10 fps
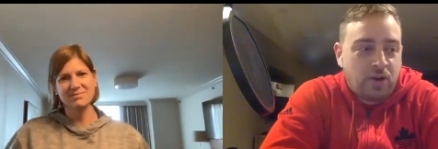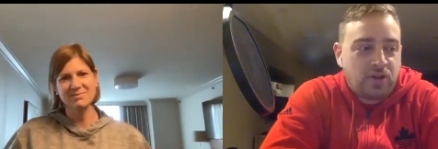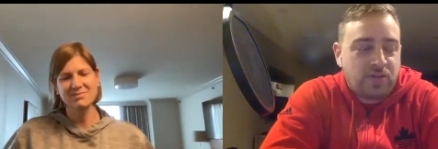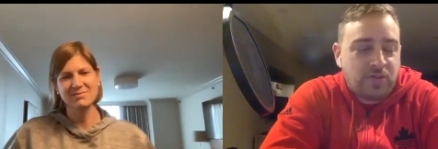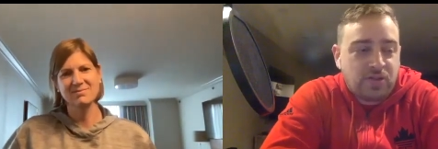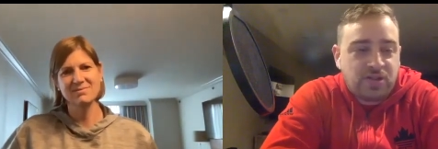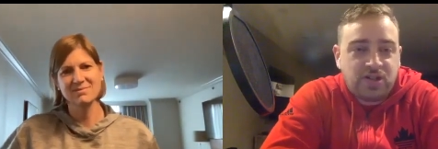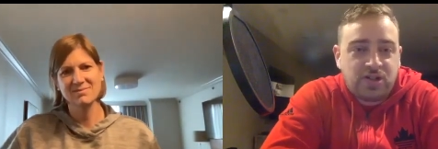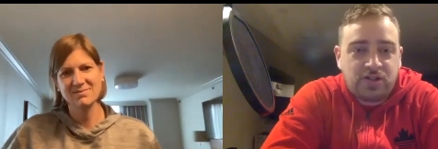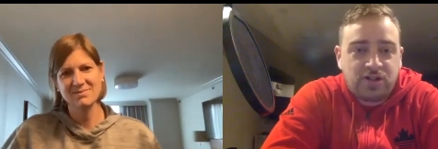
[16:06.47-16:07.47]
Speaker 1: are the, those
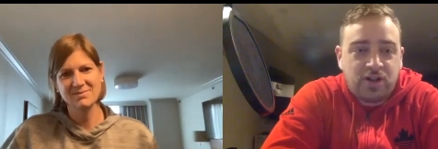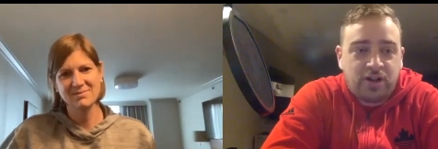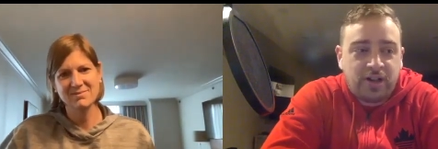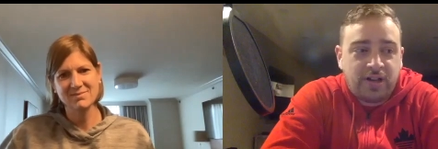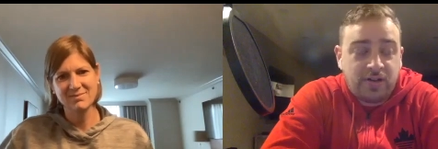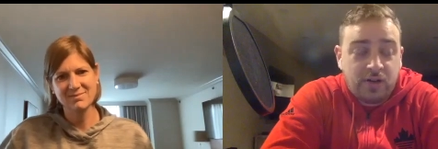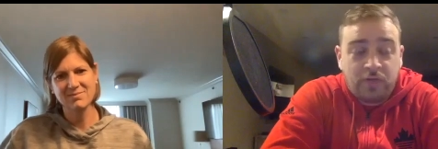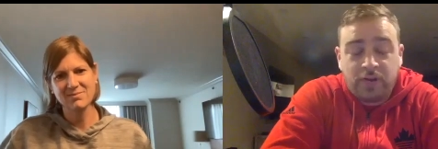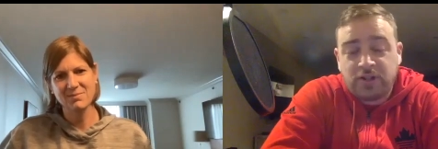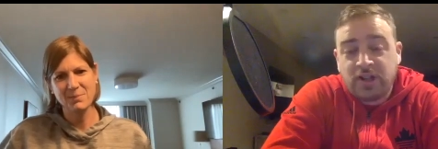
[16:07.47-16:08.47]
things you're installing you
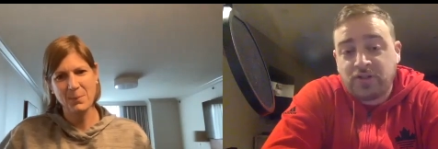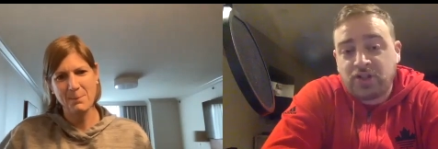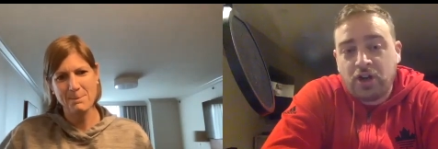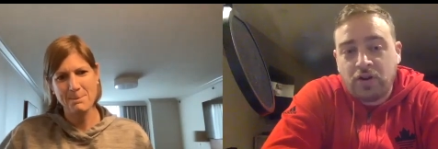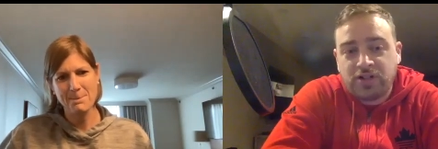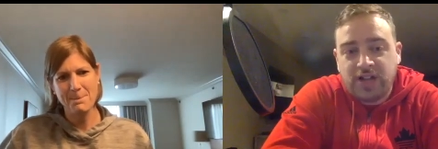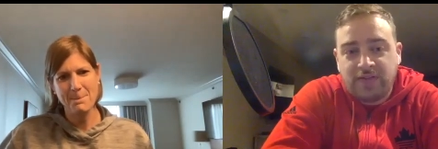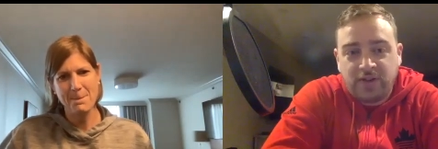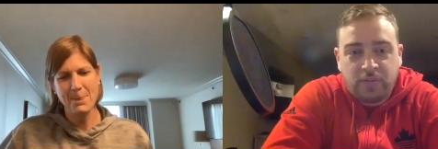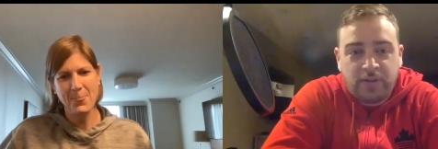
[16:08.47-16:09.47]
know for yourself as a coach
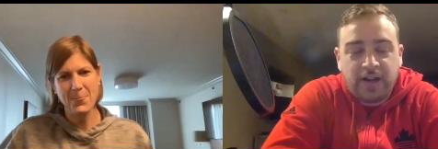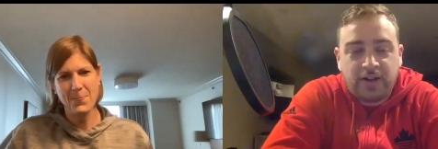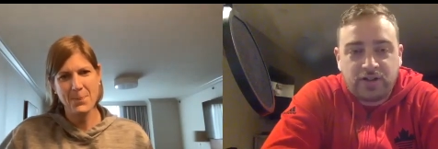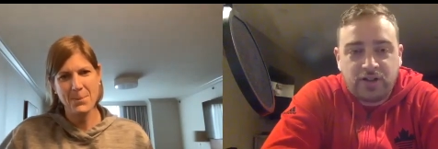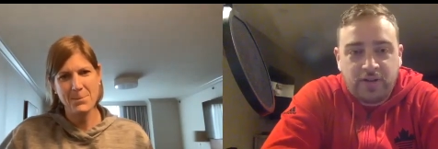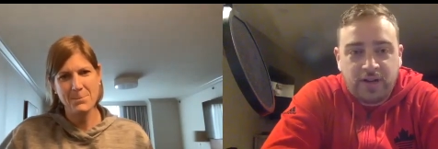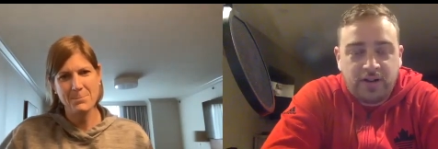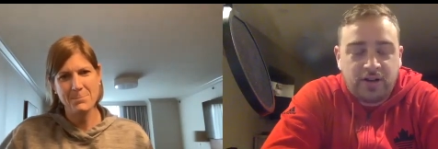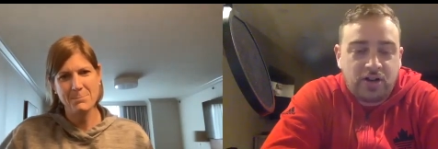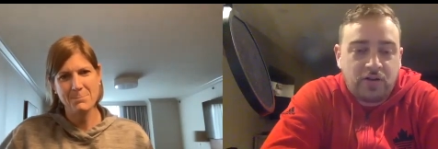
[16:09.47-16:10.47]
and for your players going
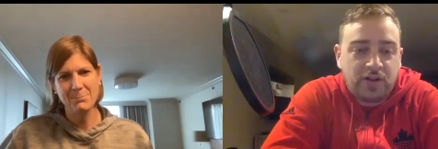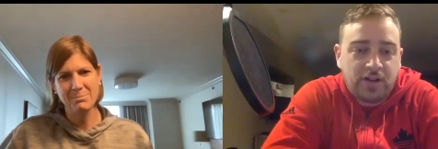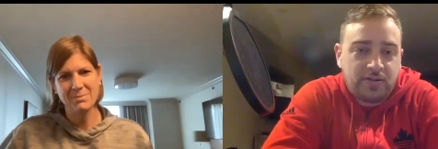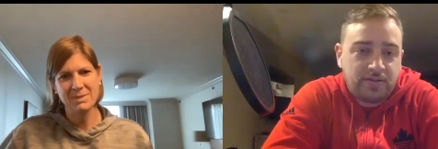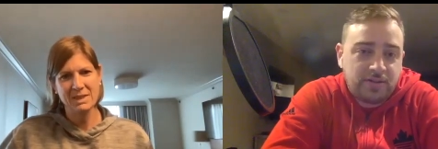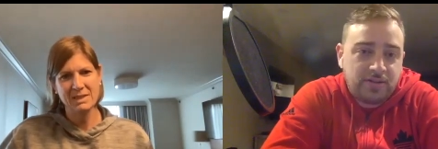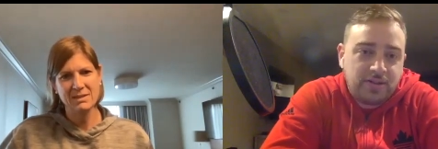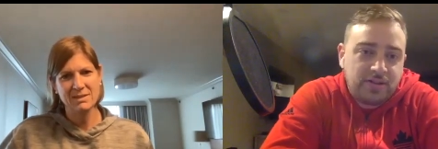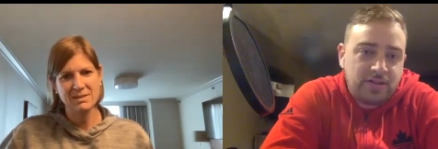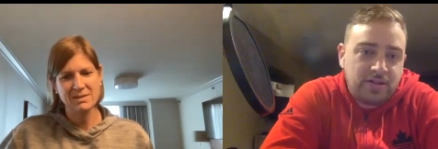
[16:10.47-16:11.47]
here into tokyo
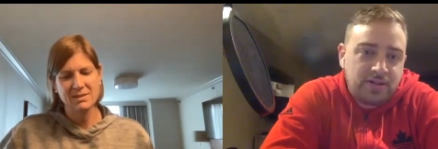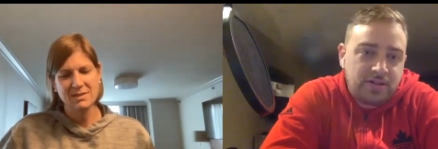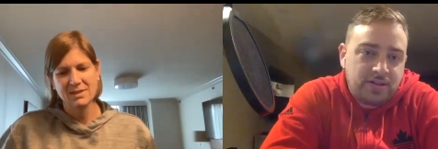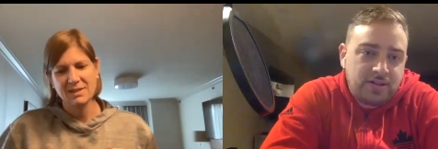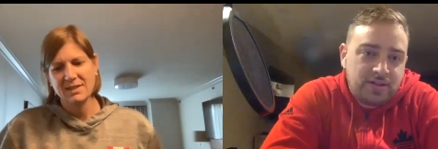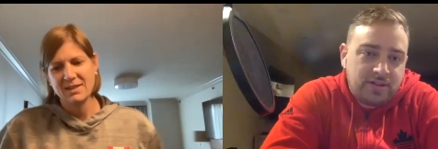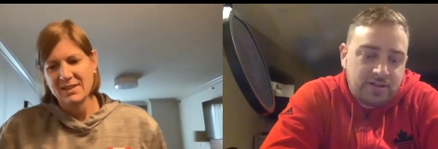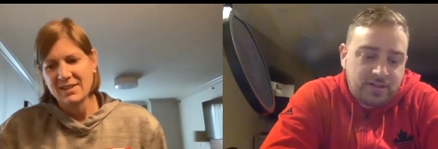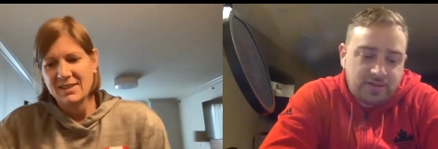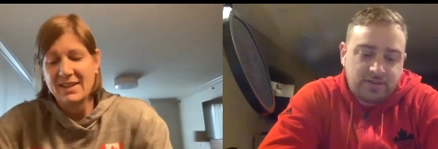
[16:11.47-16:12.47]

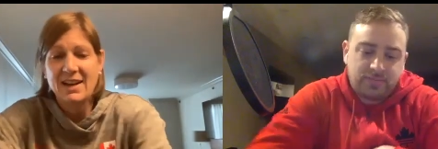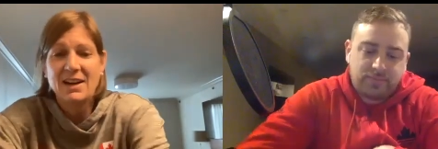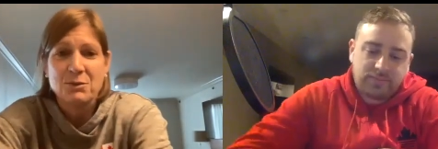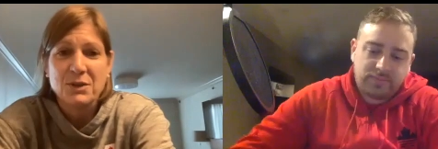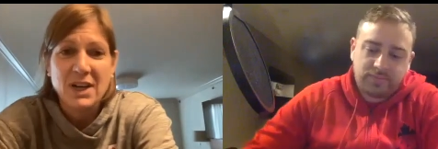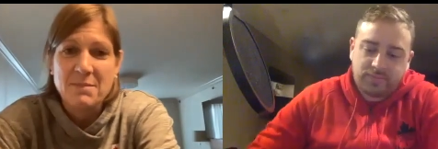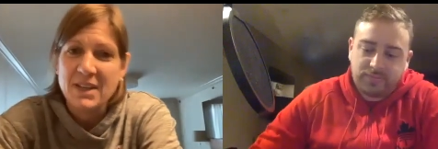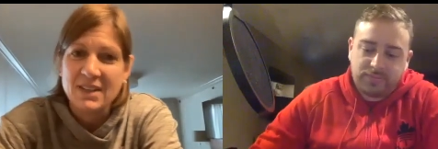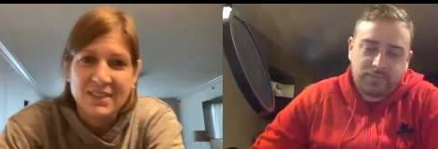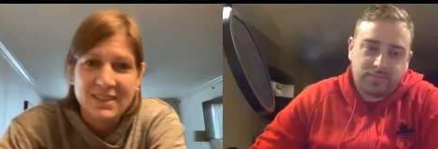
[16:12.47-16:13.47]
Speaker 2: yeah i
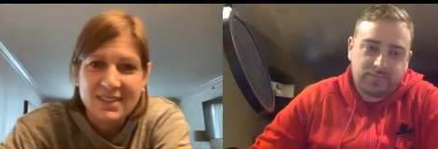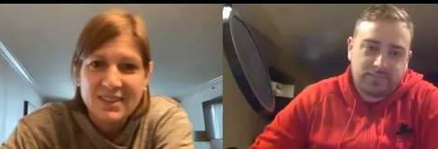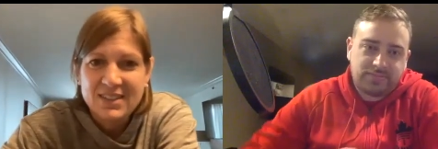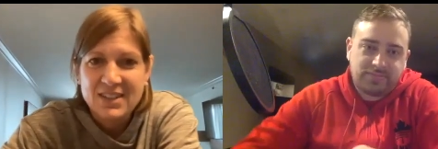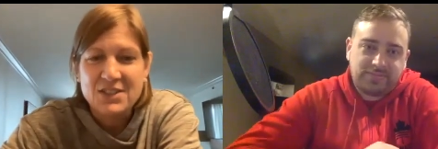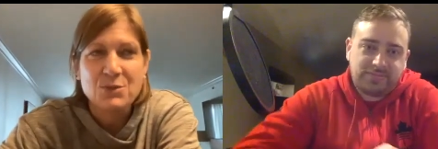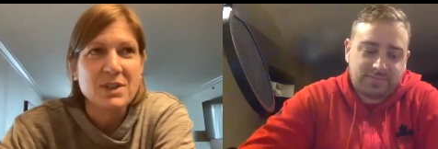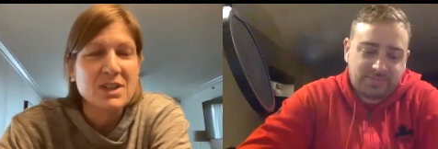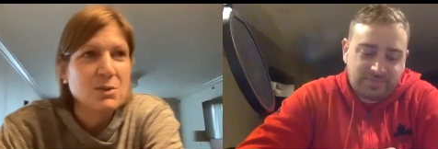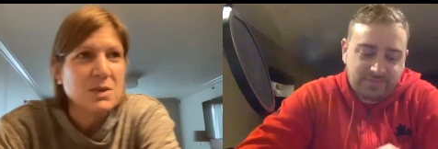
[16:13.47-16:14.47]
mean goodness
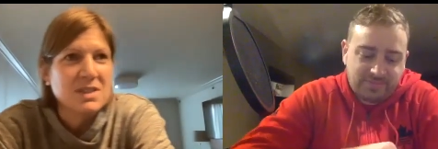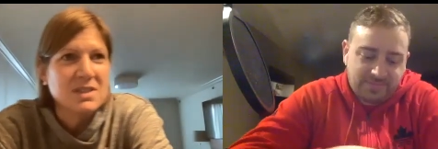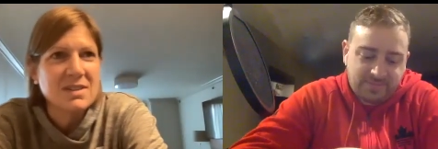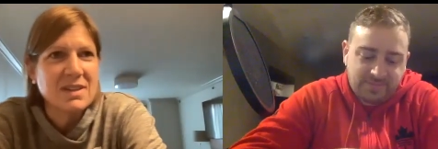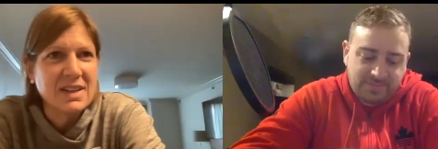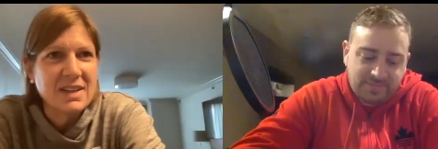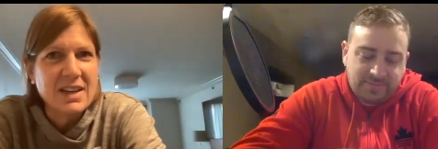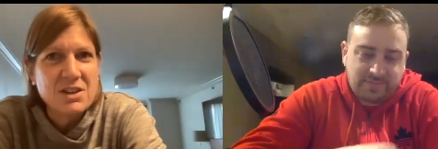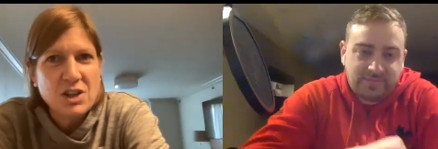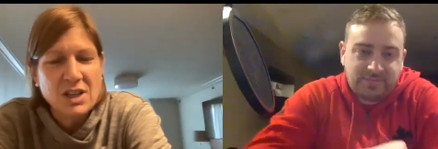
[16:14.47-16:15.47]
rio was
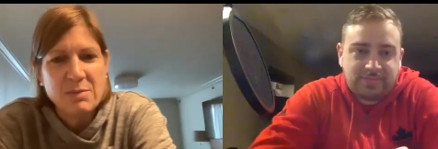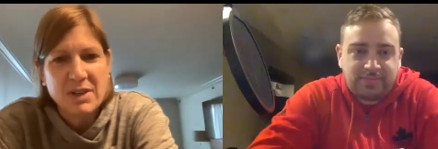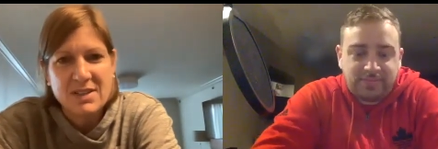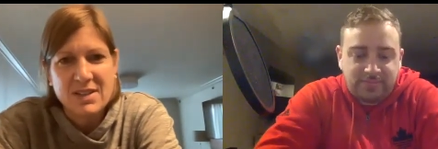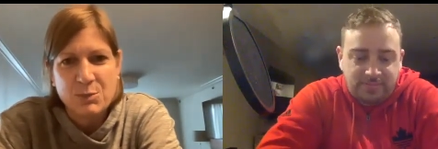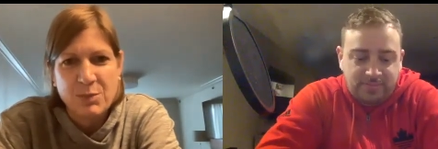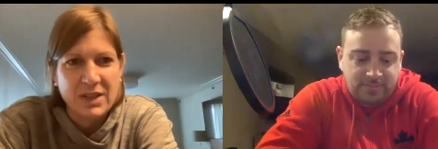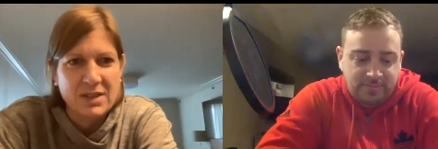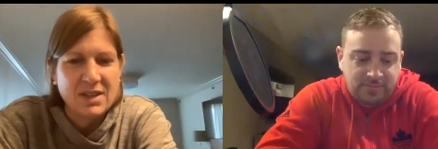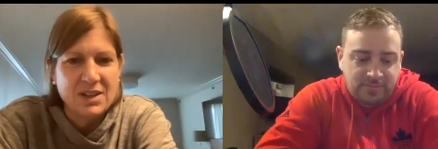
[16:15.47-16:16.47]
each olympics has
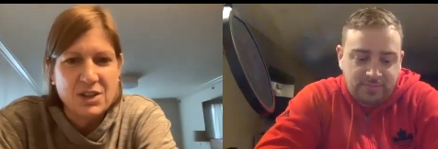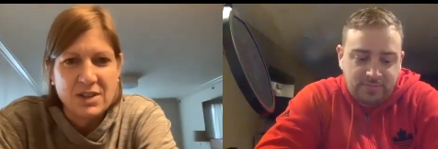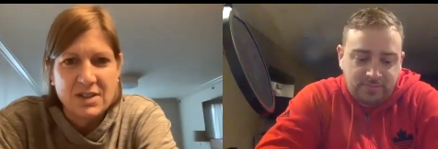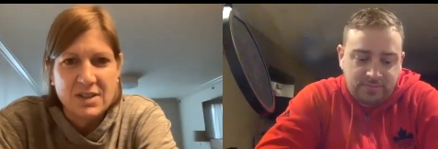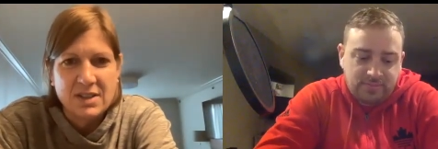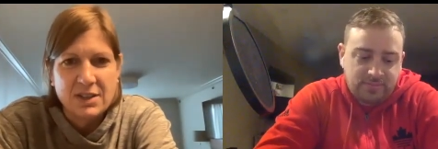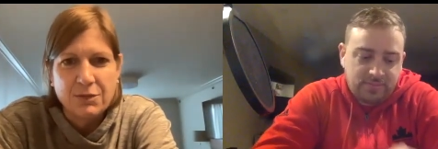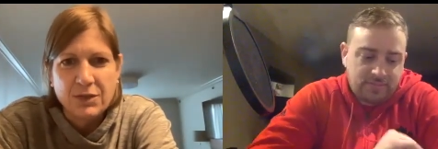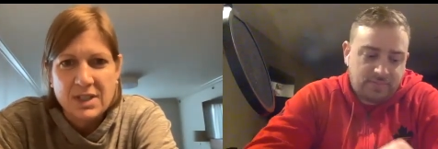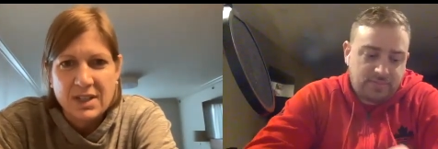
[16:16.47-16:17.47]
been such a
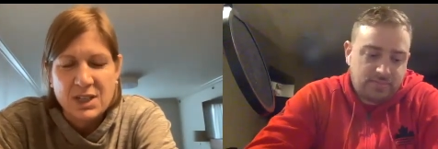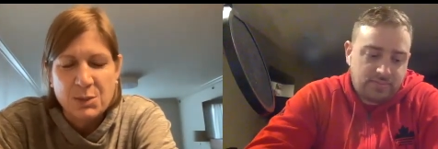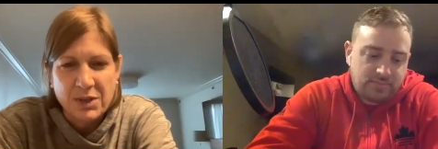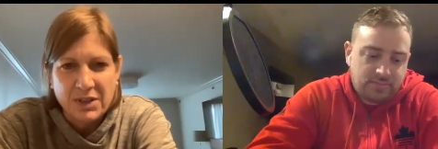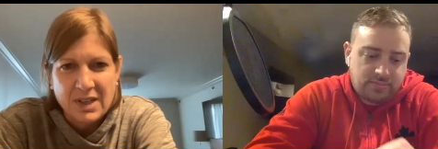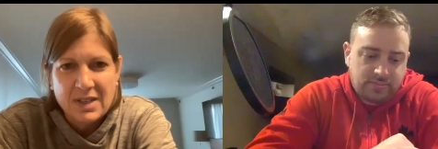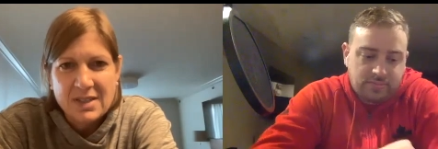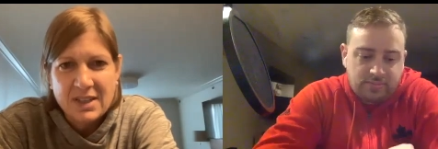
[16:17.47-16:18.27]
different experience you